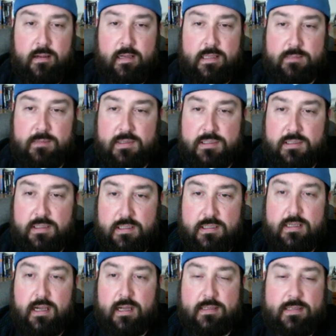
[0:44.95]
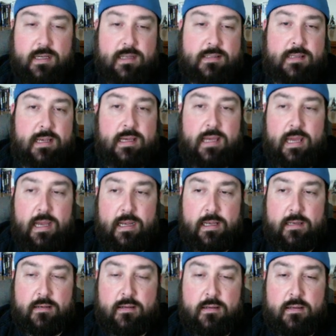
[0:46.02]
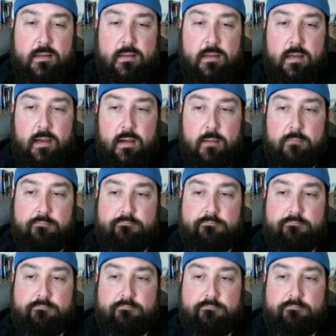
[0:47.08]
as much good content as i can and um,